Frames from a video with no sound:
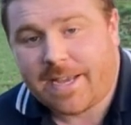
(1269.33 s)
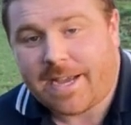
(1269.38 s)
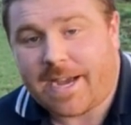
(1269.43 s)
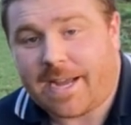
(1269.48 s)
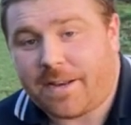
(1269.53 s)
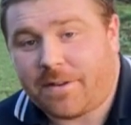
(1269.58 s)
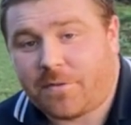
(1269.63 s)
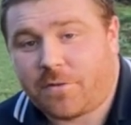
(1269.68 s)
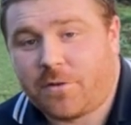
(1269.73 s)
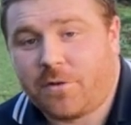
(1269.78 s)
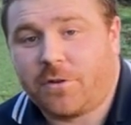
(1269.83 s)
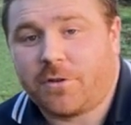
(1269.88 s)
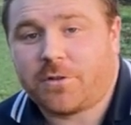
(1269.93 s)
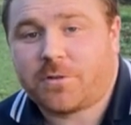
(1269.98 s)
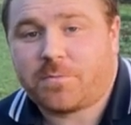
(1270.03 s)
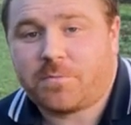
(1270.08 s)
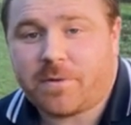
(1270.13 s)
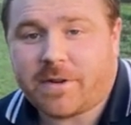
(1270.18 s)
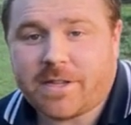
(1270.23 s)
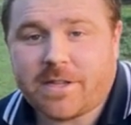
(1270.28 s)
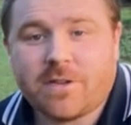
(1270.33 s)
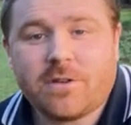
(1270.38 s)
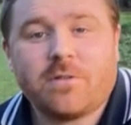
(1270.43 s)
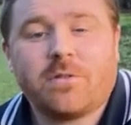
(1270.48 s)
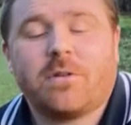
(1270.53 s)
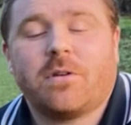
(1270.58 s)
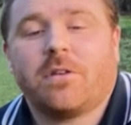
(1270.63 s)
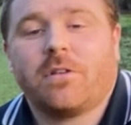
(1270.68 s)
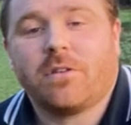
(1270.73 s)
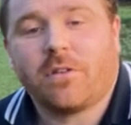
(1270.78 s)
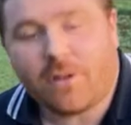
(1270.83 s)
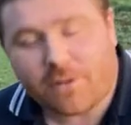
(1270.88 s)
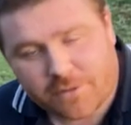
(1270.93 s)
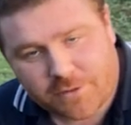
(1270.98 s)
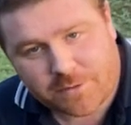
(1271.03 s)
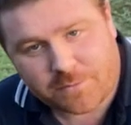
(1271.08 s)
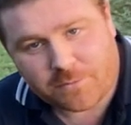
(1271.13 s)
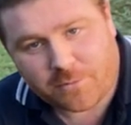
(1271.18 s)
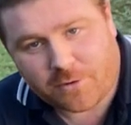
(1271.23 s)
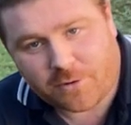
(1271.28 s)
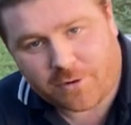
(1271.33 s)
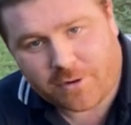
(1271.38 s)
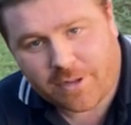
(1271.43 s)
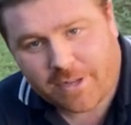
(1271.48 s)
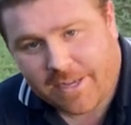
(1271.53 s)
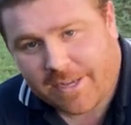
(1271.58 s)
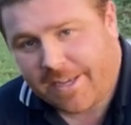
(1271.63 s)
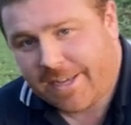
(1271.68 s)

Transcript: and of course bring you lots more